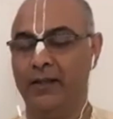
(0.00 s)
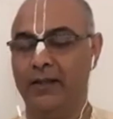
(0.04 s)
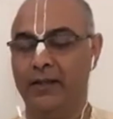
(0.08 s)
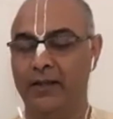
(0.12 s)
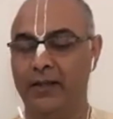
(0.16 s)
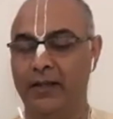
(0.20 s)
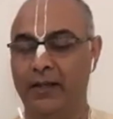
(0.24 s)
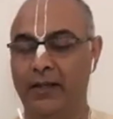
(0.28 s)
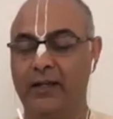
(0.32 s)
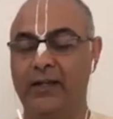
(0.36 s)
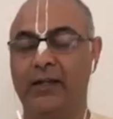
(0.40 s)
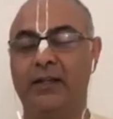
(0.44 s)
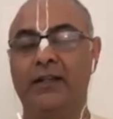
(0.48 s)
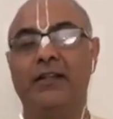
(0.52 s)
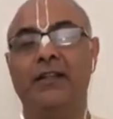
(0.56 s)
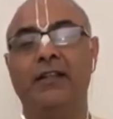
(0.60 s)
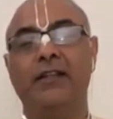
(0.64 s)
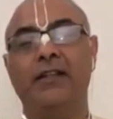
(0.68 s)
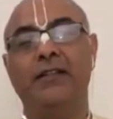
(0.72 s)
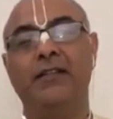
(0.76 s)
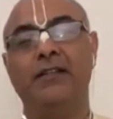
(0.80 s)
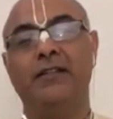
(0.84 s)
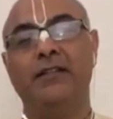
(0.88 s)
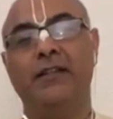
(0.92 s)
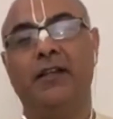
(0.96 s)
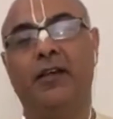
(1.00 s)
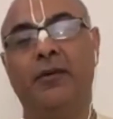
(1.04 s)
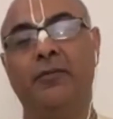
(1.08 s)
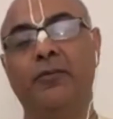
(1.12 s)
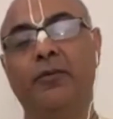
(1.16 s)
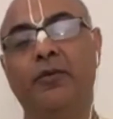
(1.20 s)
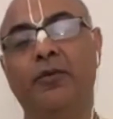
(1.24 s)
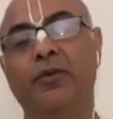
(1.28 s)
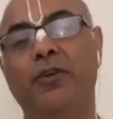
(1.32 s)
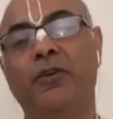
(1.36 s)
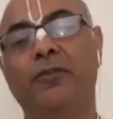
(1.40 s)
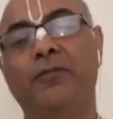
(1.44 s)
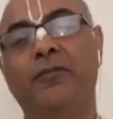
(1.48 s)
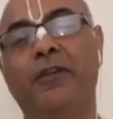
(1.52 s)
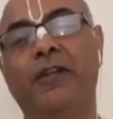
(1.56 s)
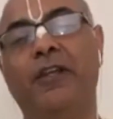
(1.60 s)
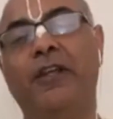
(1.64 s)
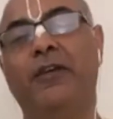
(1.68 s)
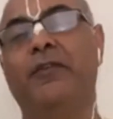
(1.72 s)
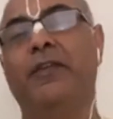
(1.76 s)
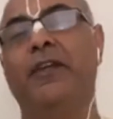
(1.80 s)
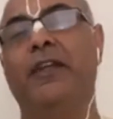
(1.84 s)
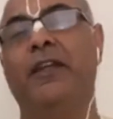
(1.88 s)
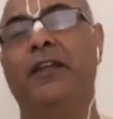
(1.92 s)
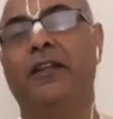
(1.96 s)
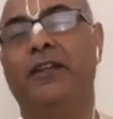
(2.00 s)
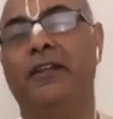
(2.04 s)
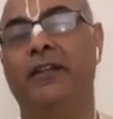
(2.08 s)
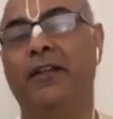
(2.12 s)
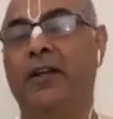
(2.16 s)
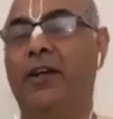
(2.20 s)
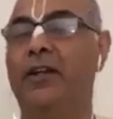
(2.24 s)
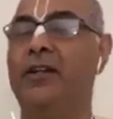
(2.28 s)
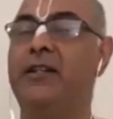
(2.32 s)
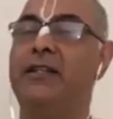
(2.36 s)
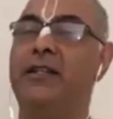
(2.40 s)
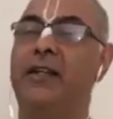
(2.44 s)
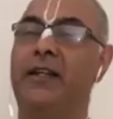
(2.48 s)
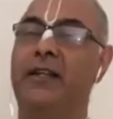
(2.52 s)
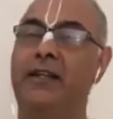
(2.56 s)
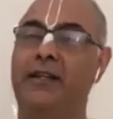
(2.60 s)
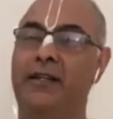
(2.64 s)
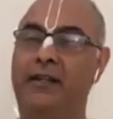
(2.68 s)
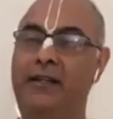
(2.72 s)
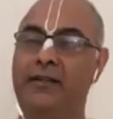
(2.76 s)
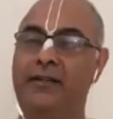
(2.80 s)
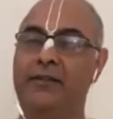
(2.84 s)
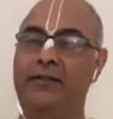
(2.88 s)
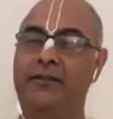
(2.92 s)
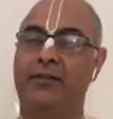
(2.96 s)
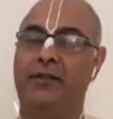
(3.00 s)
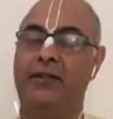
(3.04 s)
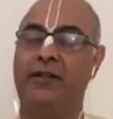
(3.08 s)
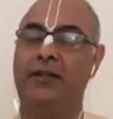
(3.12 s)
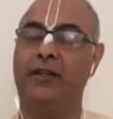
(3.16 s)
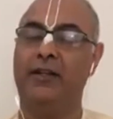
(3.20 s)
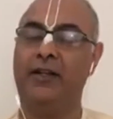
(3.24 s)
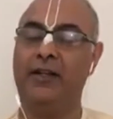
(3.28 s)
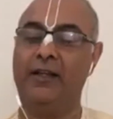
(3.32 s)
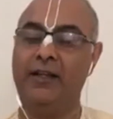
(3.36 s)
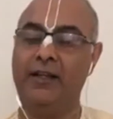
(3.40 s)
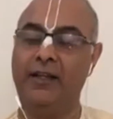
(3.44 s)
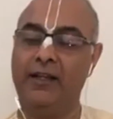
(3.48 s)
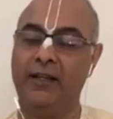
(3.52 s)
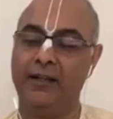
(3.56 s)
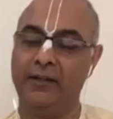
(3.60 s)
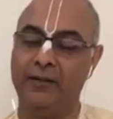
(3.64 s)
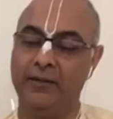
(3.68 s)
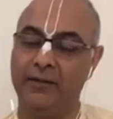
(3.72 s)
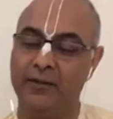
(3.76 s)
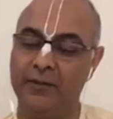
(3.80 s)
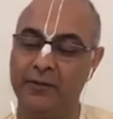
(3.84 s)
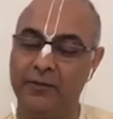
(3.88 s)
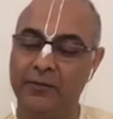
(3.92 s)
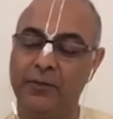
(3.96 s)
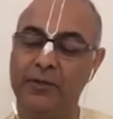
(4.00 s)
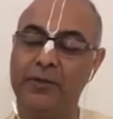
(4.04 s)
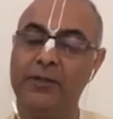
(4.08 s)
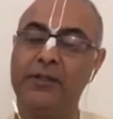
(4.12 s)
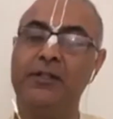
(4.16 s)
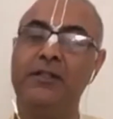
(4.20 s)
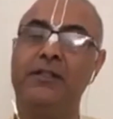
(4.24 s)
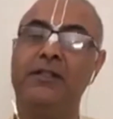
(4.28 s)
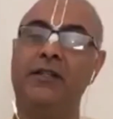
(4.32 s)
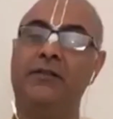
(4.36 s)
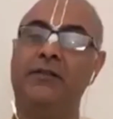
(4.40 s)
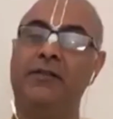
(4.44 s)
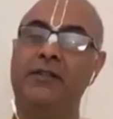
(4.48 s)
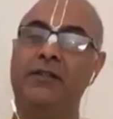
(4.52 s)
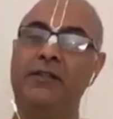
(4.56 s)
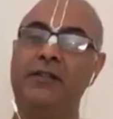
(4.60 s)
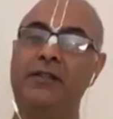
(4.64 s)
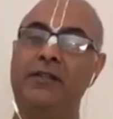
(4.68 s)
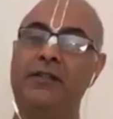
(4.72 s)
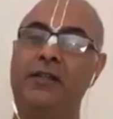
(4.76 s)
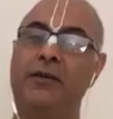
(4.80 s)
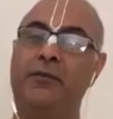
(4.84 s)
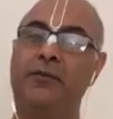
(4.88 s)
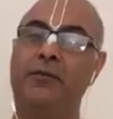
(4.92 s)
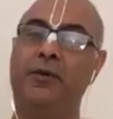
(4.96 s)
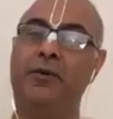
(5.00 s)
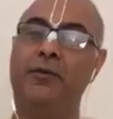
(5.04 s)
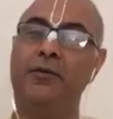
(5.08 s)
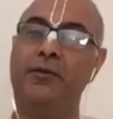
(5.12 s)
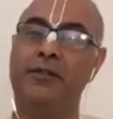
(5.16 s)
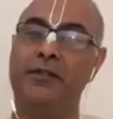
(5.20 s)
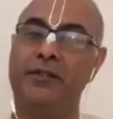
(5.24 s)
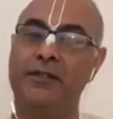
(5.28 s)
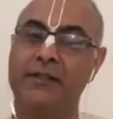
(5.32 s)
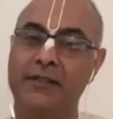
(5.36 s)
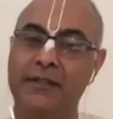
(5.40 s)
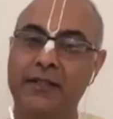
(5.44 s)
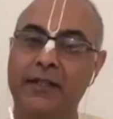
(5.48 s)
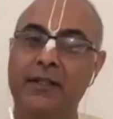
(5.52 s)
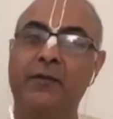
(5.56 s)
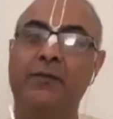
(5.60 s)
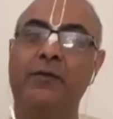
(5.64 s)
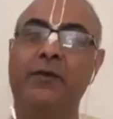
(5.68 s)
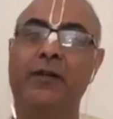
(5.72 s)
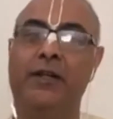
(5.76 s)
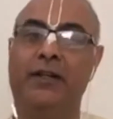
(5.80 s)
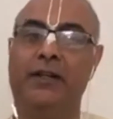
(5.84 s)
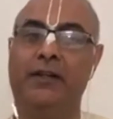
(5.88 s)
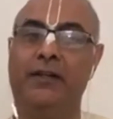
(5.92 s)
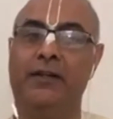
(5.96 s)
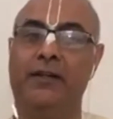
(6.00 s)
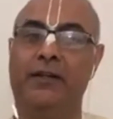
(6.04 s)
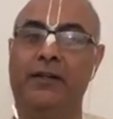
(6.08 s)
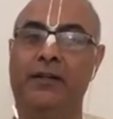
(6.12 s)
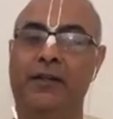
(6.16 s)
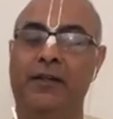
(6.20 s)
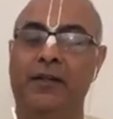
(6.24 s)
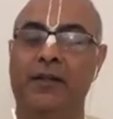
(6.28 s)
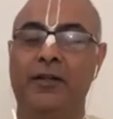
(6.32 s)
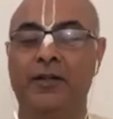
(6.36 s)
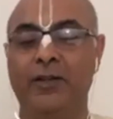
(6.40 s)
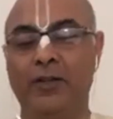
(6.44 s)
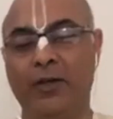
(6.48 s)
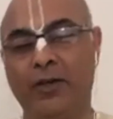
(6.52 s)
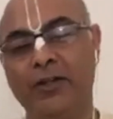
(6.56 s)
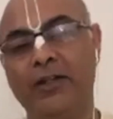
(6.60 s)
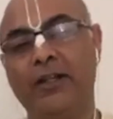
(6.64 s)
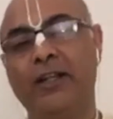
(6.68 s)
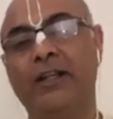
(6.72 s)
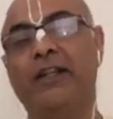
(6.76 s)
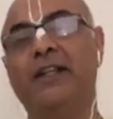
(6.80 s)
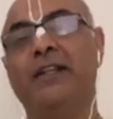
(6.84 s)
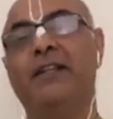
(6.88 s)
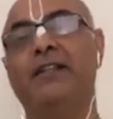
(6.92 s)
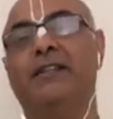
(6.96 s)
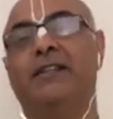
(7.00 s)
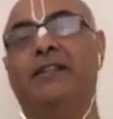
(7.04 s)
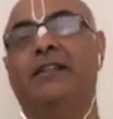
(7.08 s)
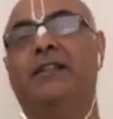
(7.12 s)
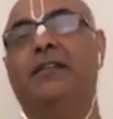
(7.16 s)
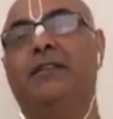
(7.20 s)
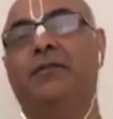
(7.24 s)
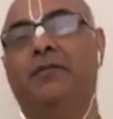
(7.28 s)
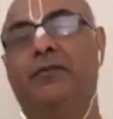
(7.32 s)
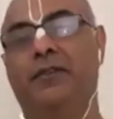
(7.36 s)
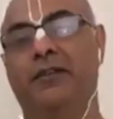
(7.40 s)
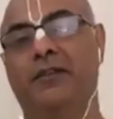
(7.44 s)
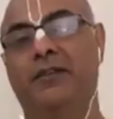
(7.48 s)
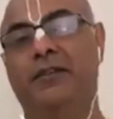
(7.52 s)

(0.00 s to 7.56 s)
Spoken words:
And it is a mood of giving, not taking. So again, devotional service is about serving, not getting served.